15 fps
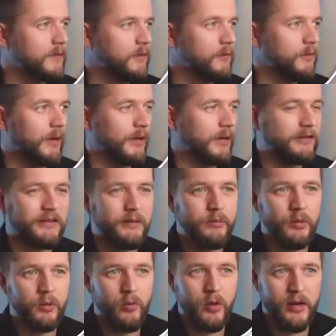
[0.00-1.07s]
by a
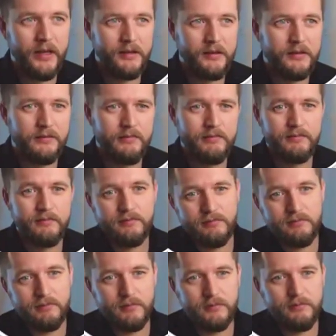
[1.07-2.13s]
simple click,
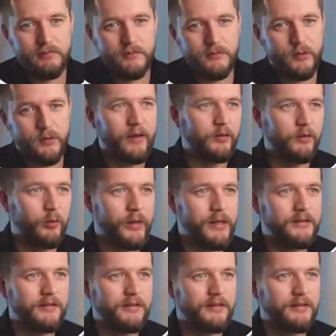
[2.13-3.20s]
you have to
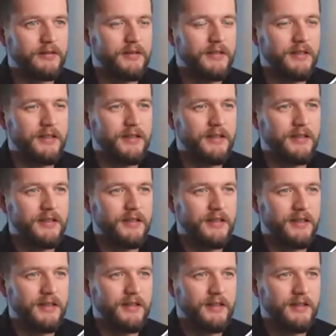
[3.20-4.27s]
wait
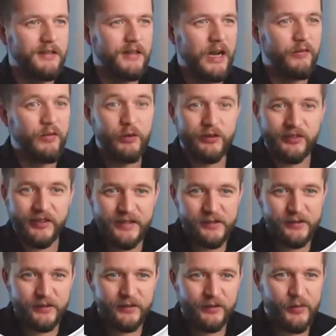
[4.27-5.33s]
a few
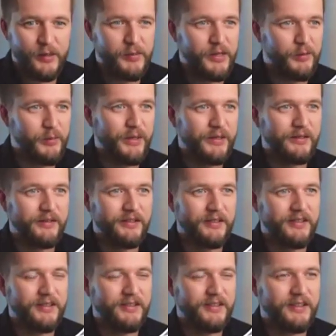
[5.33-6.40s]
seconds, maybe a minute,
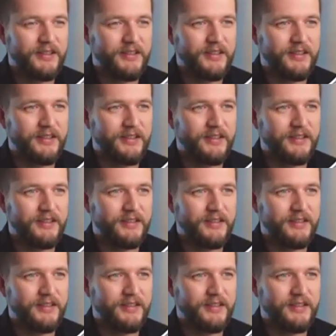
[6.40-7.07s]
and